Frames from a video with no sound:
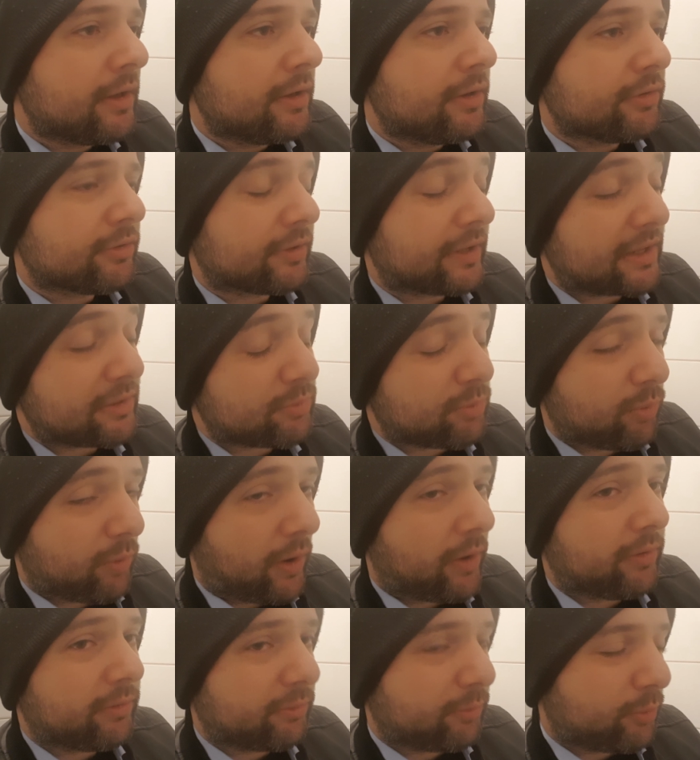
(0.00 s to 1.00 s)
So that's
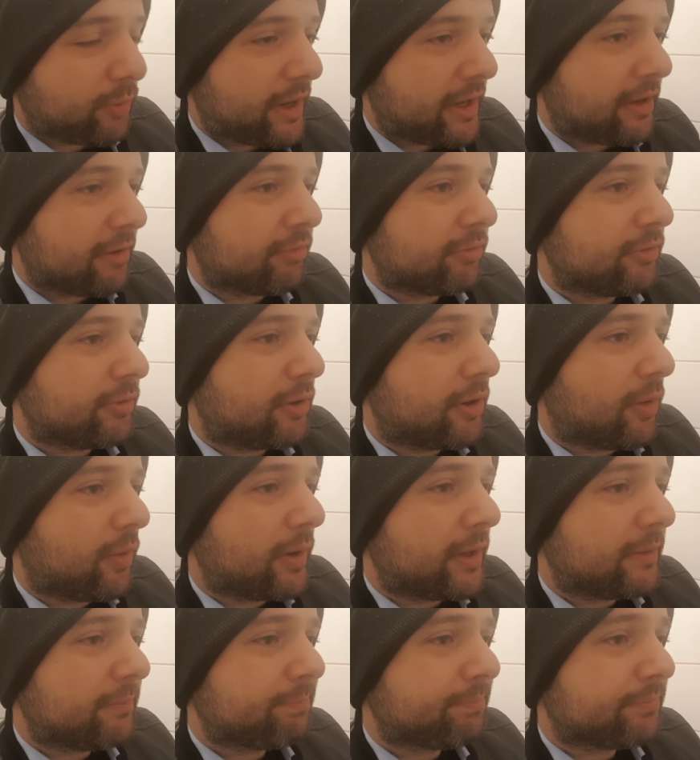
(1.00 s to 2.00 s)
one way of
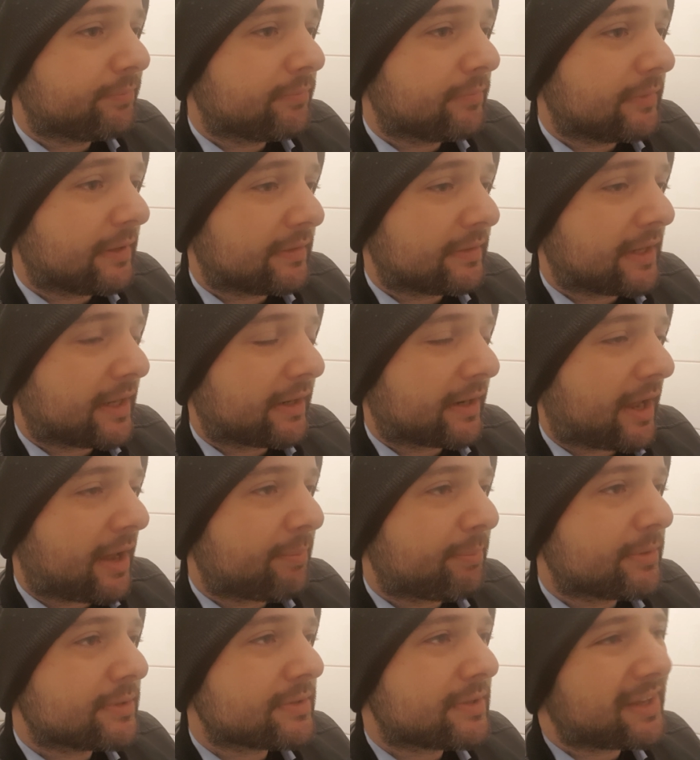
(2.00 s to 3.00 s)
going. That
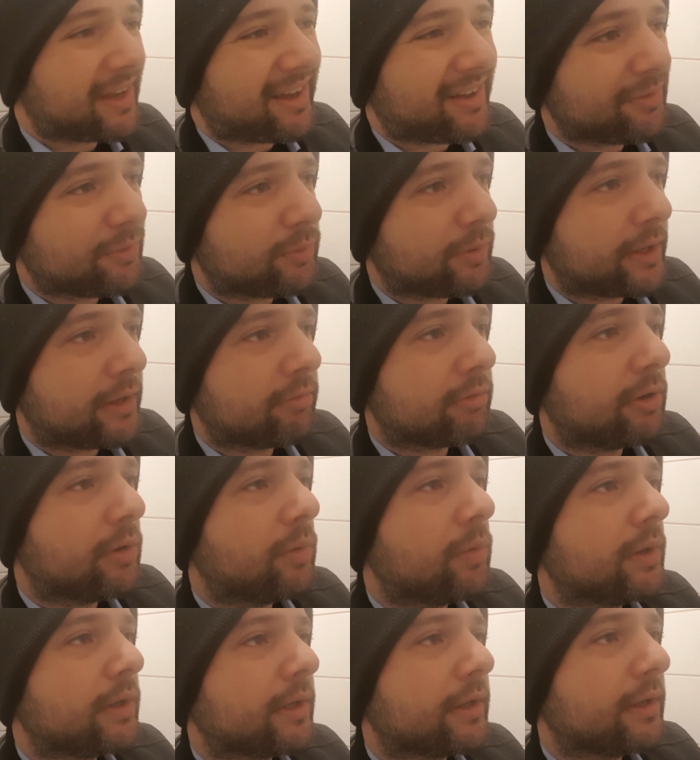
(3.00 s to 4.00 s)
happens. The other way of
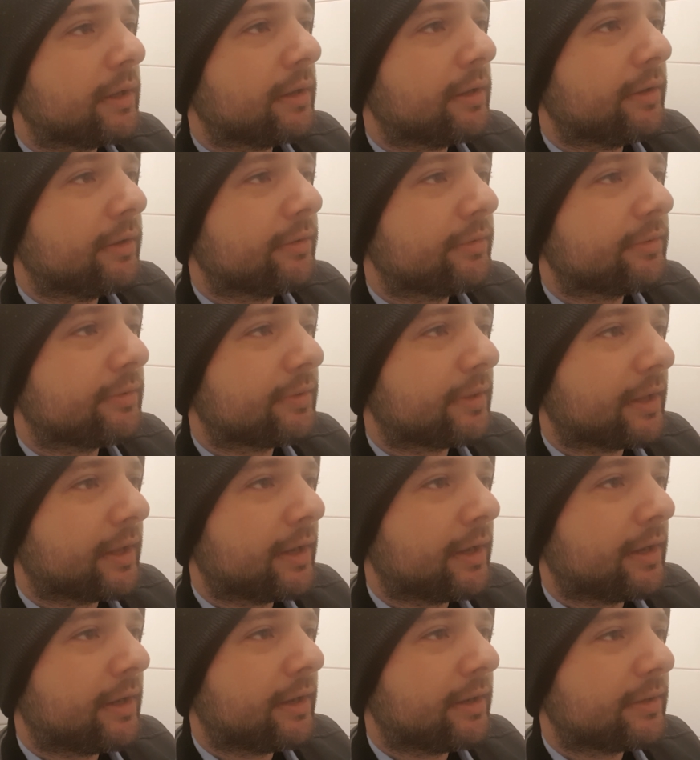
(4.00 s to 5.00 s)
going is
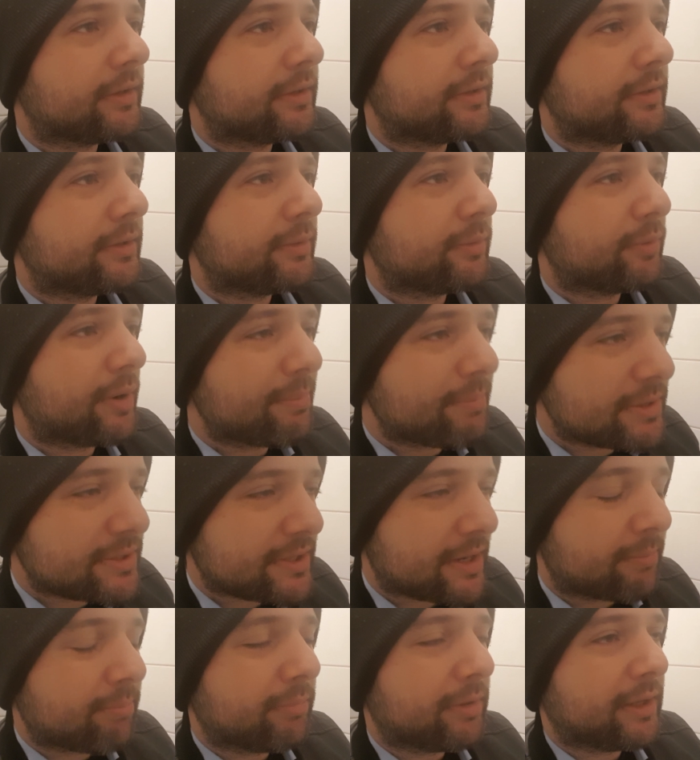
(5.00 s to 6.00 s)
that
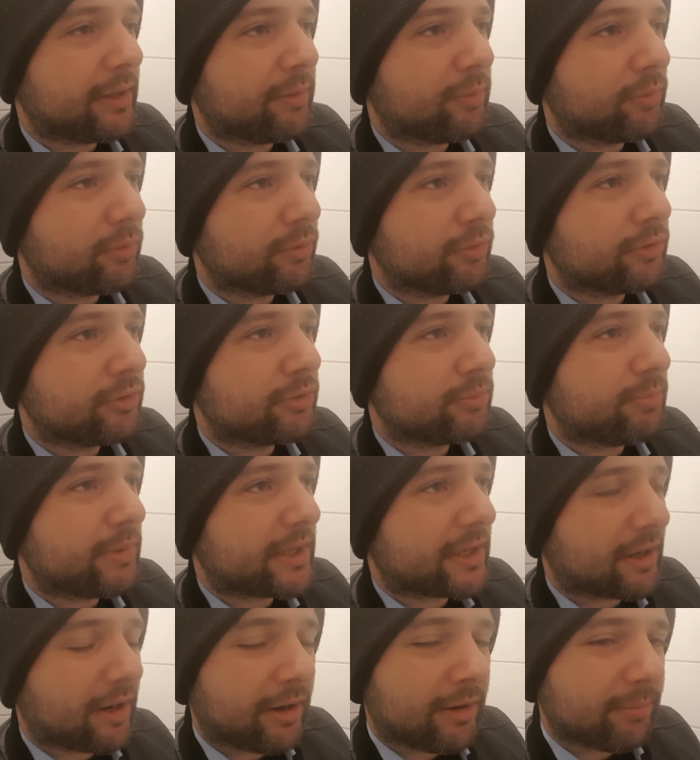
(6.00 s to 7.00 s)
WebAssembly would
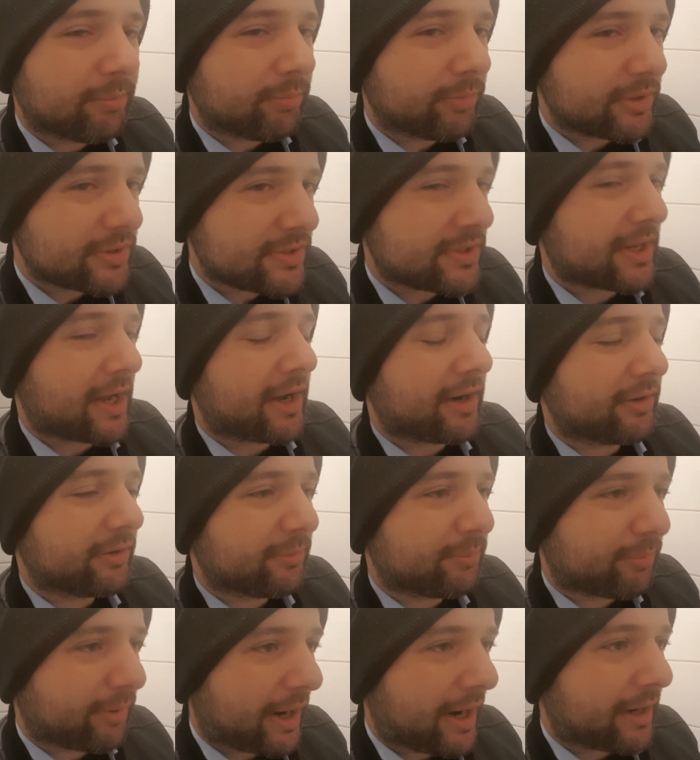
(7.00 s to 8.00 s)
become the
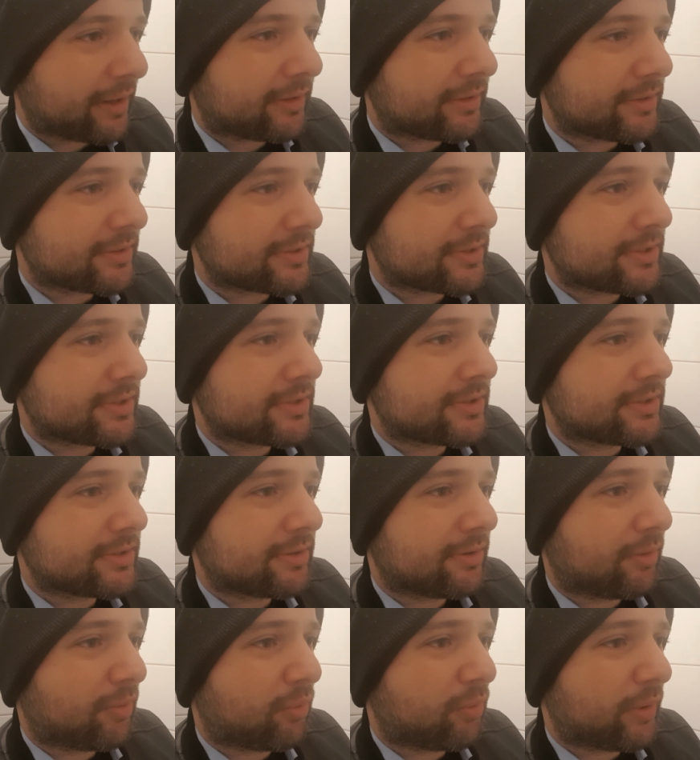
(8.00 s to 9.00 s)
standard practice
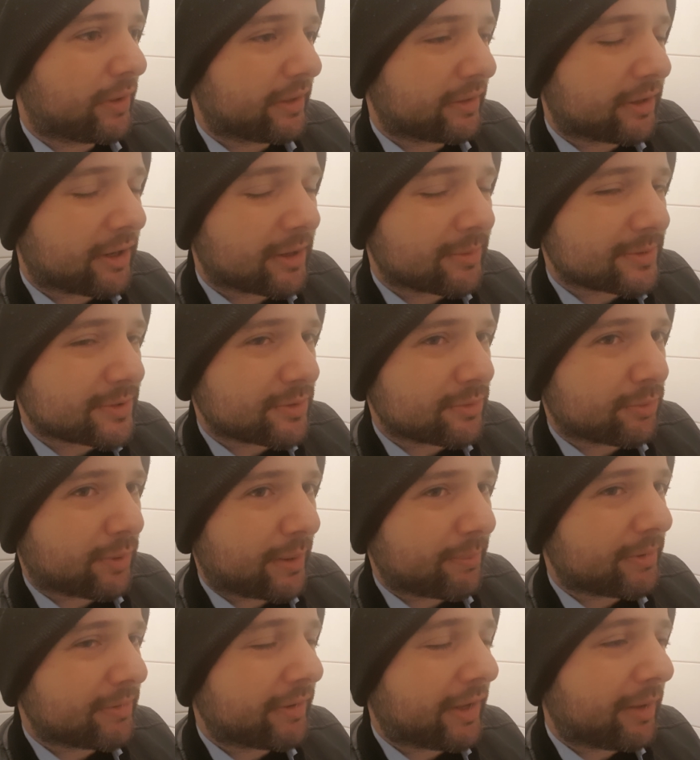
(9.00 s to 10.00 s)
when it comes to
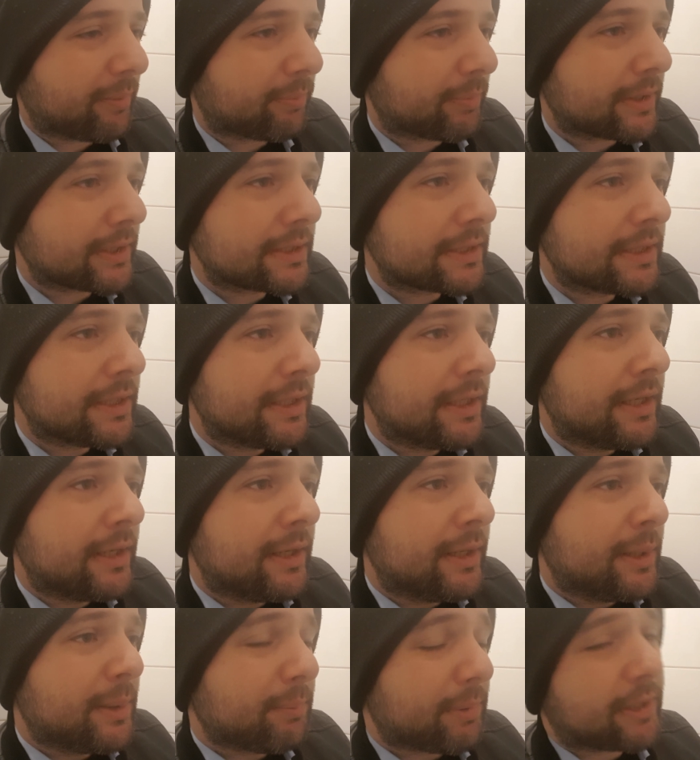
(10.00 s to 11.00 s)
web development,
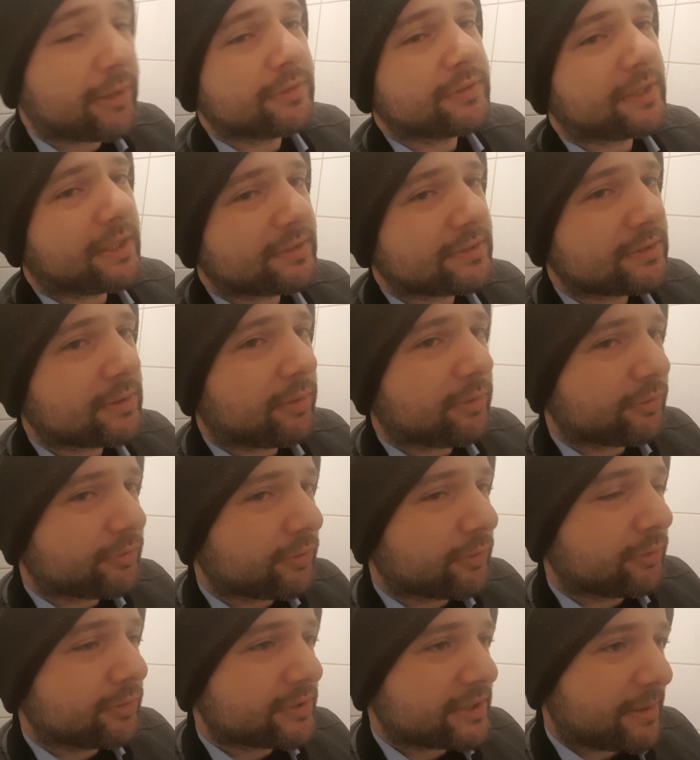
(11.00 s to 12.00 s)
because that's
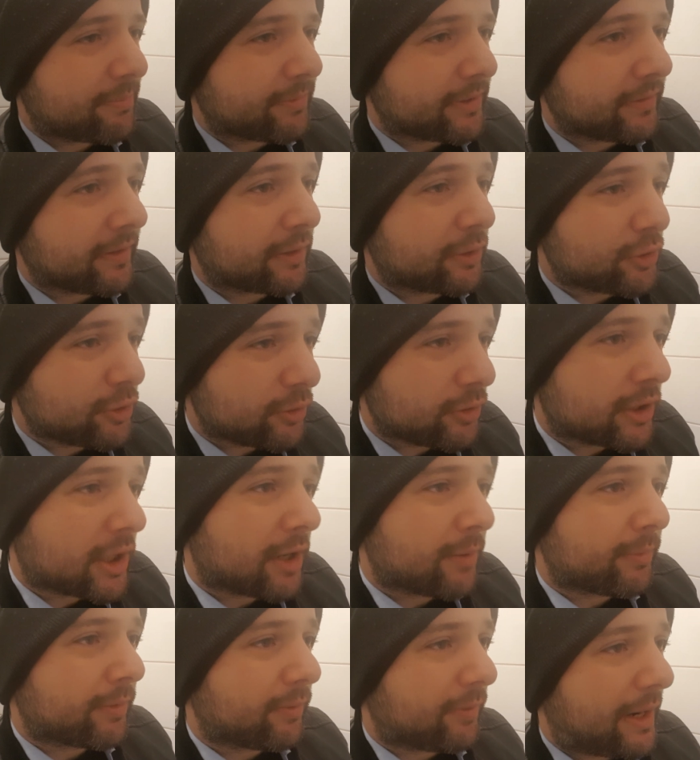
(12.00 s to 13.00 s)
also something that could
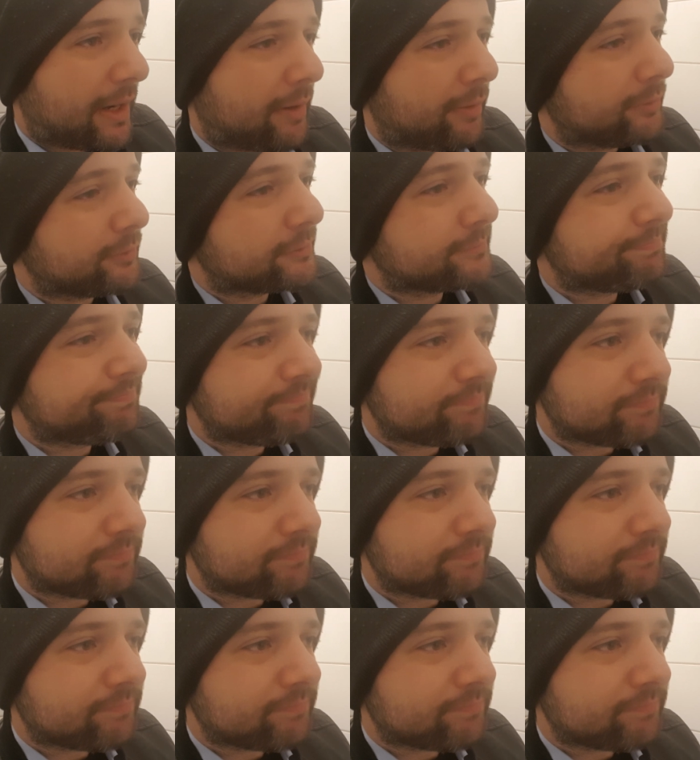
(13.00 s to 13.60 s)
come around